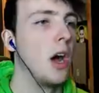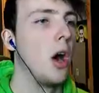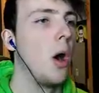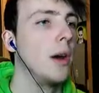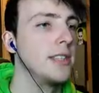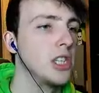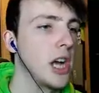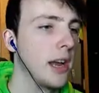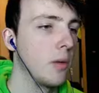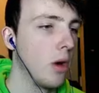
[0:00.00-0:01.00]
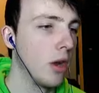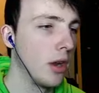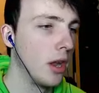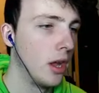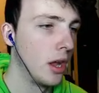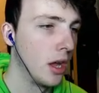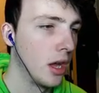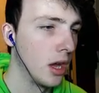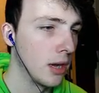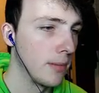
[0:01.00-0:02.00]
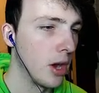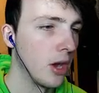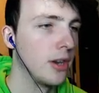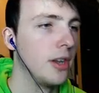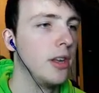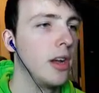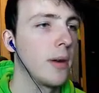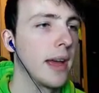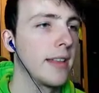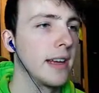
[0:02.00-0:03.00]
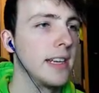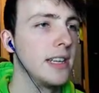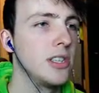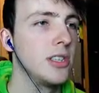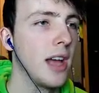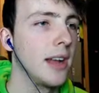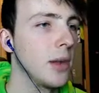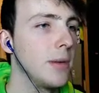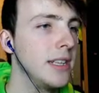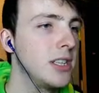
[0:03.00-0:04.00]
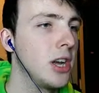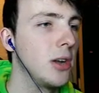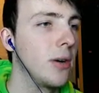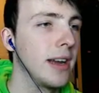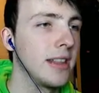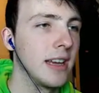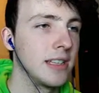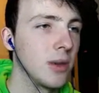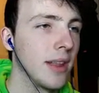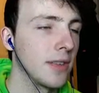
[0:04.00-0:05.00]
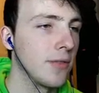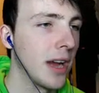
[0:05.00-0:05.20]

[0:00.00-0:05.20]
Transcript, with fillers: Oh, it's a giant one. Come on. Okay, I think I, I don't need to turn or anything, so that's